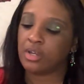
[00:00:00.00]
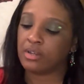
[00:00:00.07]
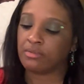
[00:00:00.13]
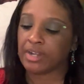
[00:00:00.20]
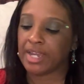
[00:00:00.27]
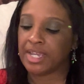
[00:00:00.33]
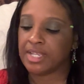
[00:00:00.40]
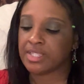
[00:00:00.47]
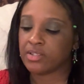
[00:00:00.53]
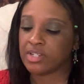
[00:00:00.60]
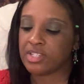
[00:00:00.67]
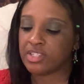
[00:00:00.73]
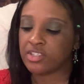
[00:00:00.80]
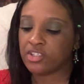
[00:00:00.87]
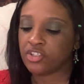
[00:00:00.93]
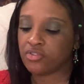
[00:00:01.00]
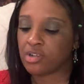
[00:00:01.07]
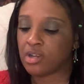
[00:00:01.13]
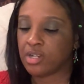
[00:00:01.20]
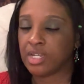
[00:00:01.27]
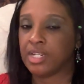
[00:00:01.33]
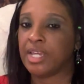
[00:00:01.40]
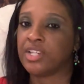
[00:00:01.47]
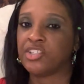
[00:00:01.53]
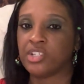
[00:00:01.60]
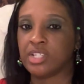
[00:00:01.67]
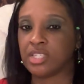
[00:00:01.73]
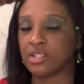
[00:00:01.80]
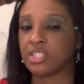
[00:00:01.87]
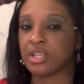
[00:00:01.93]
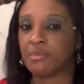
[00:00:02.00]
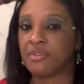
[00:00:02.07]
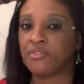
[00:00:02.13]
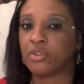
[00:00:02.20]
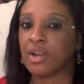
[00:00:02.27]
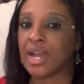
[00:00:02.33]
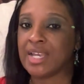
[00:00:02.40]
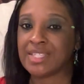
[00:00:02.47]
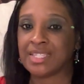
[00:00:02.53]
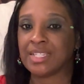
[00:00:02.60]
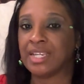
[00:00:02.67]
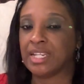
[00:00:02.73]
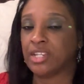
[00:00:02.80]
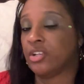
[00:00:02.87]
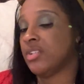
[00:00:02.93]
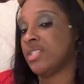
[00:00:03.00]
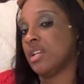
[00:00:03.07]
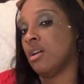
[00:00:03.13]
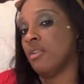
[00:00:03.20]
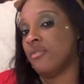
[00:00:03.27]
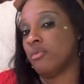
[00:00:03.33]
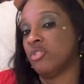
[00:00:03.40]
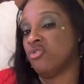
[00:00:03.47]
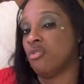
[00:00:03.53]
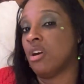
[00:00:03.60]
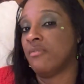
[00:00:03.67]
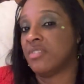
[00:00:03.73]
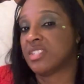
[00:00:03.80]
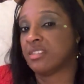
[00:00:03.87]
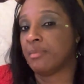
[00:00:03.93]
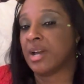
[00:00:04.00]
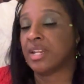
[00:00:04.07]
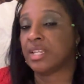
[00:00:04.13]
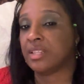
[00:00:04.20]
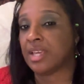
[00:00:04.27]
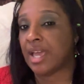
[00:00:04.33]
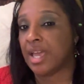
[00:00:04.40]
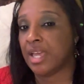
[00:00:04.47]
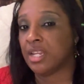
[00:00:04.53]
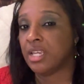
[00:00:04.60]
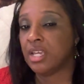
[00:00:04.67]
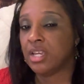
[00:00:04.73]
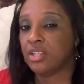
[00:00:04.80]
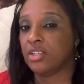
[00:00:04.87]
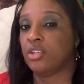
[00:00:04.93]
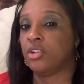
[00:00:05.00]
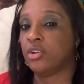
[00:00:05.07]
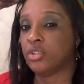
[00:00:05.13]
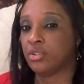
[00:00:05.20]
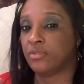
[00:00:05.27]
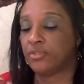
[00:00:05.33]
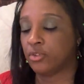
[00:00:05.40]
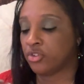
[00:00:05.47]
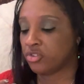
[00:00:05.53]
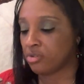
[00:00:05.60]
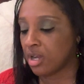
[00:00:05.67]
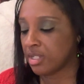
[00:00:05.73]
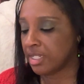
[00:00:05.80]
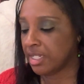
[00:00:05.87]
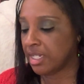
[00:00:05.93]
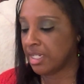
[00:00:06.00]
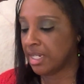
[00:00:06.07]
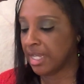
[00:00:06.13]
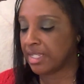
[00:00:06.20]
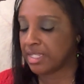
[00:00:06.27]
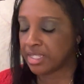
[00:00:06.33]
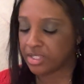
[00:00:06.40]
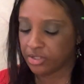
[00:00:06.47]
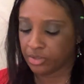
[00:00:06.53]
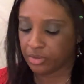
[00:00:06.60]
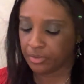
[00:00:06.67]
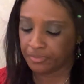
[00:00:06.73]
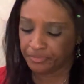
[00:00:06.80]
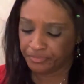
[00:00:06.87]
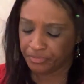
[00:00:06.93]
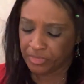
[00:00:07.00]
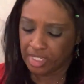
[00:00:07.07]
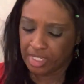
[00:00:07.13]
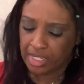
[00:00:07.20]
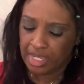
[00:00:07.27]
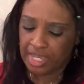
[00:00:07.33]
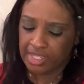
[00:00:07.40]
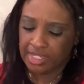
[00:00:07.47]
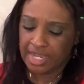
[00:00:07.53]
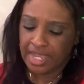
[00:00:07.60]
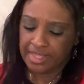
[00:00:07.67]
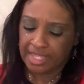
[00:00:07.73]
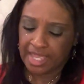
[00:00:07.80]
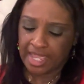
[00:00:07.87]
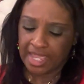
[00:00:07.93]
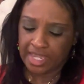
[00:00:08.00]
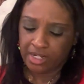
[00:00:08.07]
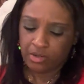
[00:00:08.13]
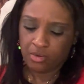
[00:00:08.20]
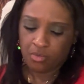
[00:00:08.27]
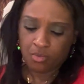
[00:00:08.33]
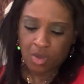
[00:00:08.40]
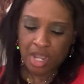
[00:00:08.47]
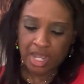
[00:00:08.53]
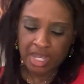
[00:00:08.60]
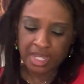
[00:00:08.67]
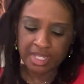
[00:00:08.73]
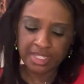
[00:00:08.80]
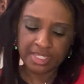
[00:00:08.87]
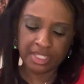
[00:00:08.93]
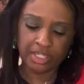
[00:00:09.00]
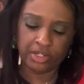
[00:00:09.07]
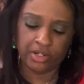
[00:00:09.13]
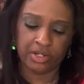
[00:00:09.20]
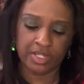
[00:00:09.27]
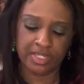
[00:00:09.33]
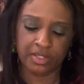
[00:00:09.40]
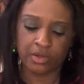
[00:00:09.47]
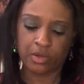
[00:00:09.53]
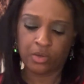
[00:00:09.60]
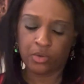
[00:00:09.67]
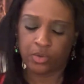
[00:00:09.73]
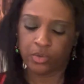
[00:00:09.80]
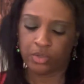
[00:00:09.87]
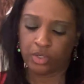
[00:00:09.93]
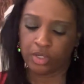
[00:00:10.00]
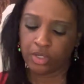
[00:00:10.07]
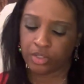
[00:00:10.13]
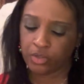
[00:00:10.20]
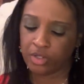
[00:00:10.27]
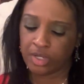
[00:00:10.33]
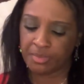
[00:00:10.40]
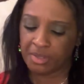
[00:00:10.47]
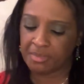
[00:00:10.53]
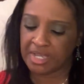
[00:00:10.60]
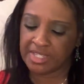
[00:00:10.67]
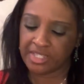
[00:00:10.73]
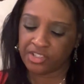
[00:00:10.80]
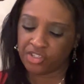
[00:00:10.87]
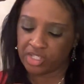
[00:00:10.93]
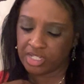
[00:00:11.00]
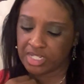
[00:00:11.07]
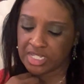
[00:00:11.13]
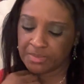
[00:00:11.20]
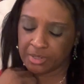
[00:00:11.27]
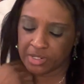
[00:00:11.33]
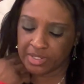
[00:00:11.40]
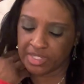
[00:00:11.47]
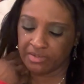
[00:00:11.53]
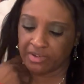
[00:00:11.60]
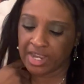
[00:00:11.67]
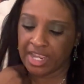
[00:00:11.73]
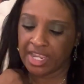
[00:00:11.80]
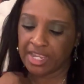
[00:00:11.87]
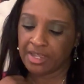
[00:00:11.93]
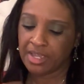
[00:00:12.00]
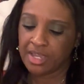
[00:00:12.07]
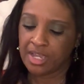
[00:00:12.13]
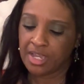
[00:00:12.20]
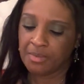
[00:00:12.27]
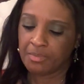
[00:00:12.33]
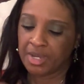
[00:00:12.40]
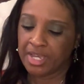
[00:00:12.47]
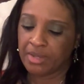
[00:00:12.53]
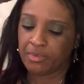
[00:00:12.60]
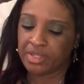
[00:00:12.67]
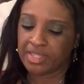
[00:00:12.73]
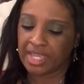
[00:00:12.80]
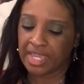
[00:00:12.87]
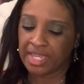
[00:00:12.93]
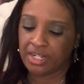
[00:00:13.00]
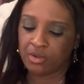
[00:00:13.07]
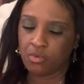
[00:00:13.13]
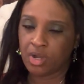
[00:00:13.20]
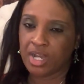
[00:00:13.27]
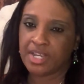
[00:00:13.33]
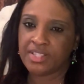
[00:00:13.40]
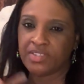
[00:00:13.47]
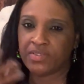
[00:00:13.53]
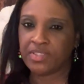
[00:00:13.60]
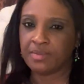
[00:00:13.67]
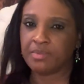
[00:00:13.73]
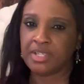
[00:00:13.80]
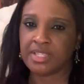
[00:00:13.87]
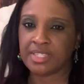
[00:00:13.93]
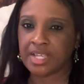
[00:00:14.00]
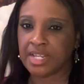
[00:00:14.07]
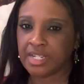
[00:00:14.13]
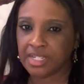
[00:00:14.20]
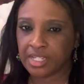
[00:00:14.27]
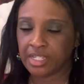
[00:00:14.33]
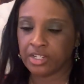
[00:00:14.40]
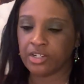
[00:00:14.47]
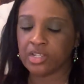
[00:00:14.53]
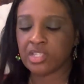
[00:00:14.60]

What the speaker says: Right? So this is a strong connection. So some of you are isolating yourself and withdrawing for somebody that, you feel strongly connected to. And you got the Eight of Wands here. So you could be messaging this person, right? But with the Eight of Wands, there's something sudden here.